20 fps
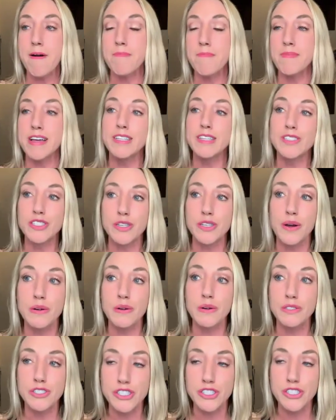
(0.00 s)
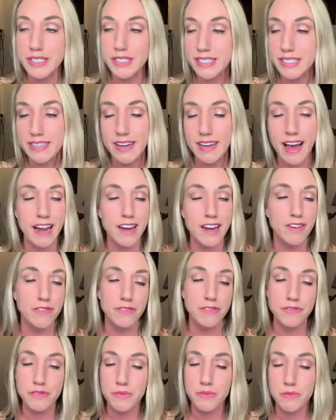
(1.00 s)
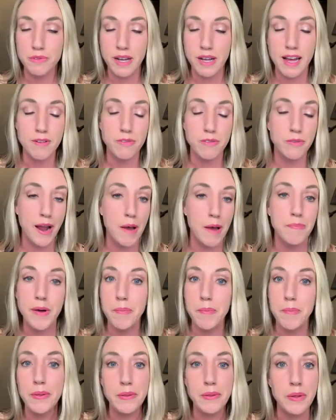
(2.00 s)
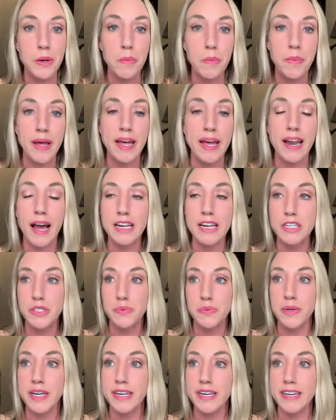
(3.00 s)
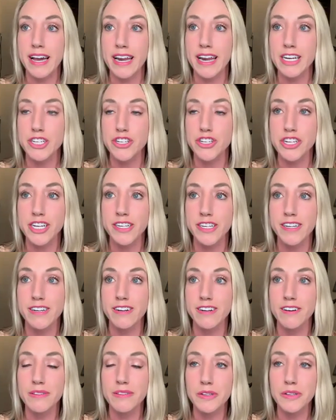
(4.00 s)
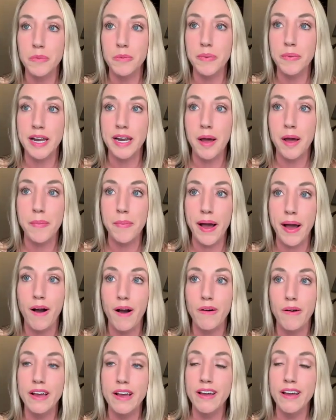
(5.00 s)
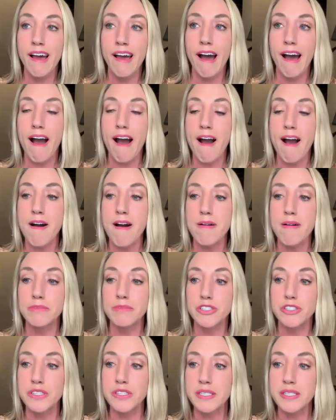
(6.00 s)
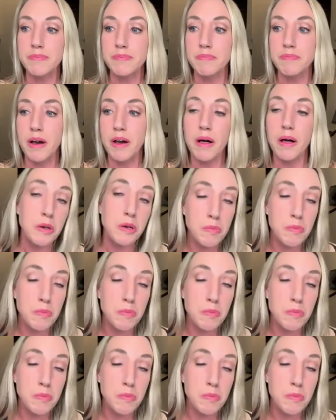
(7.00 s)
And so, just to kind of wrap up a little bit, I just wanted to kind of share a little bit about just a little